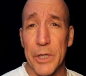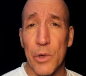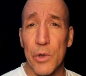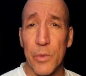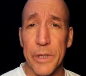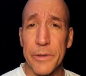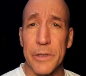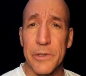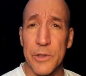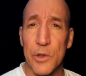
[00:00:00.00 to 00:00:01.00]
cold weather,
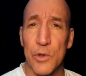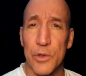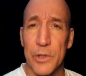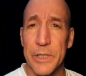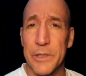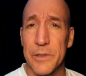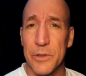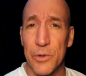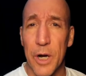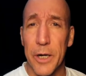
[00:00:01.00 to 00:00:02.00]
because the colder it is, the
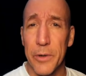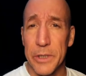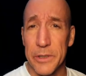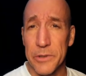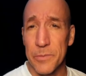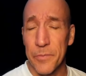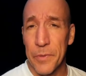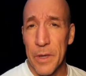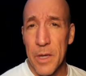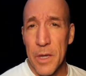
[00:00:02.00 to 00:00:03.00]
drier it is.
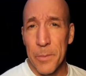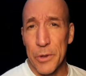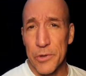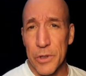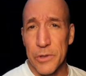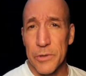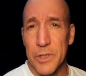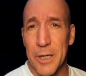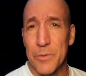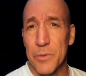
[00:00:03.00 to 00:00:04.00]
But there's also
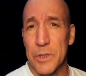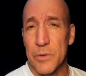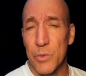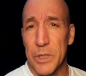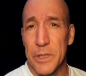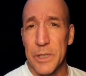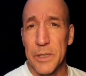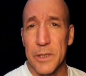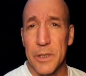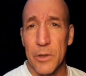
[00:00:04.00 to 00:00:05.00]
times when it's windy
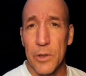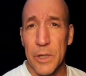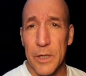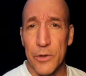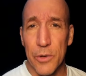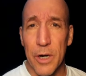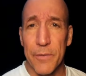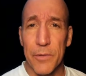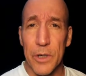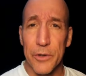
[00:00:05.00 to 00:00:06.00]
and dry
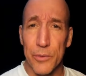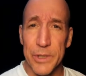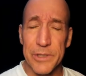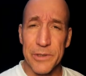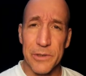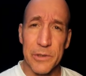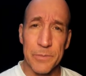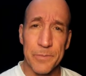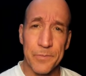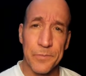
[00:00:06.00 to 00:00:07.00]
for other reasons.
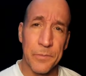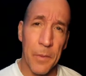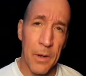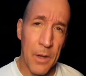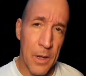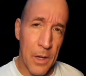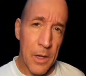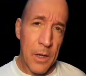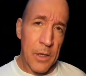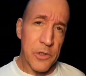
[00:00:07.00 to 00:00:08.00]

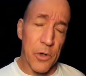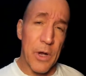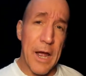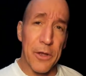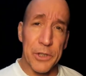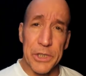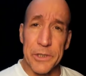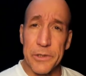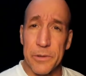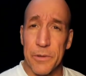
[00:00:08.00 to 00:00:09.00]
So
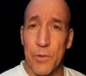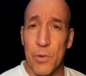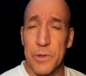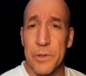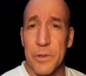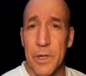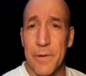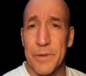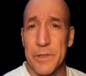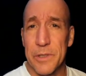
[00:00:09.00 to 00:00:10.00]
allergies, of course, are an
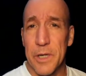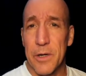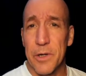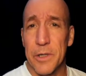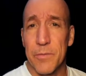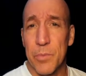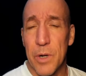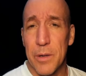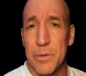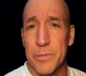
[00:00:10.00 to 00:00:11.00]
obvious area of
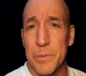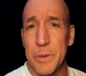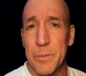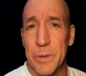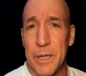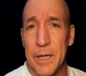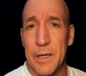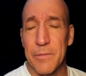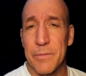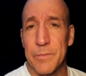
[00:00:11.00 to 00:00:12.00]
problems that people
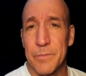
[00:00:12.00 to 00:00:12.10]
have.